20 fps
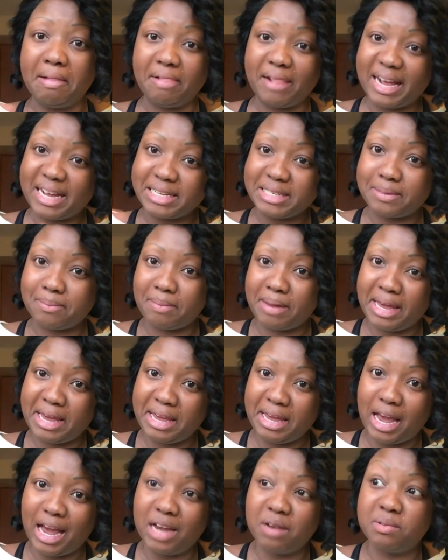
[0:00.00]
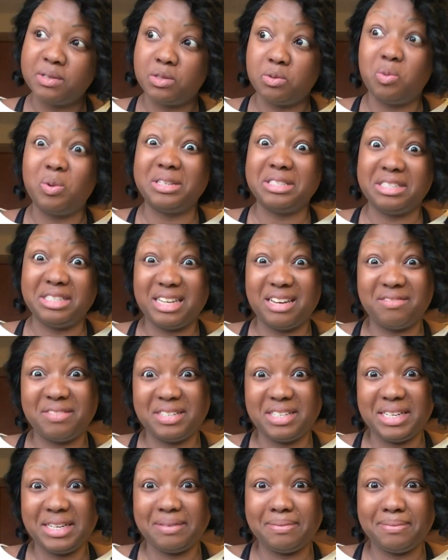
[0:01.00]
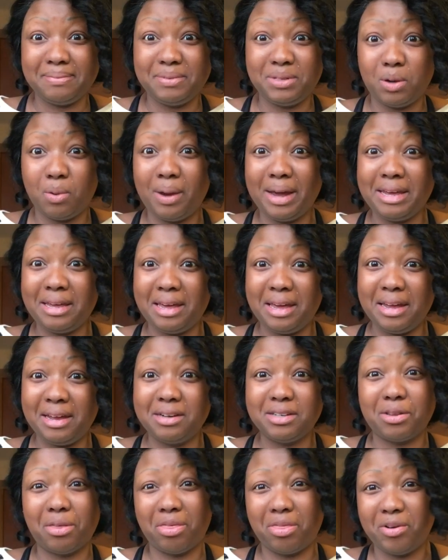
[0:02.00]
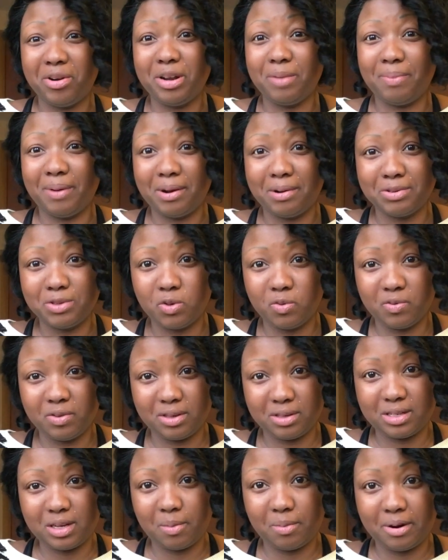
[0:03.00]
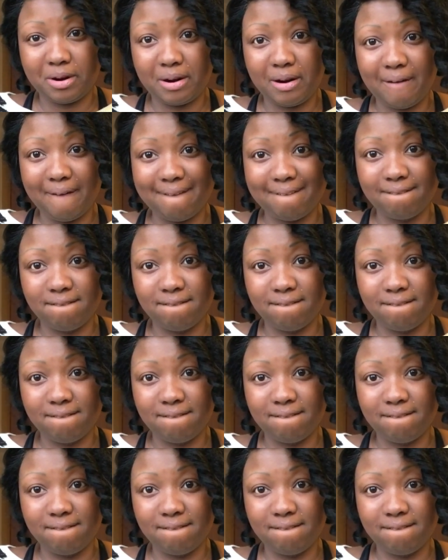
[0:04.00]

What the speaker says: Last May, I was 170. So I gained 30 pounds over the summer.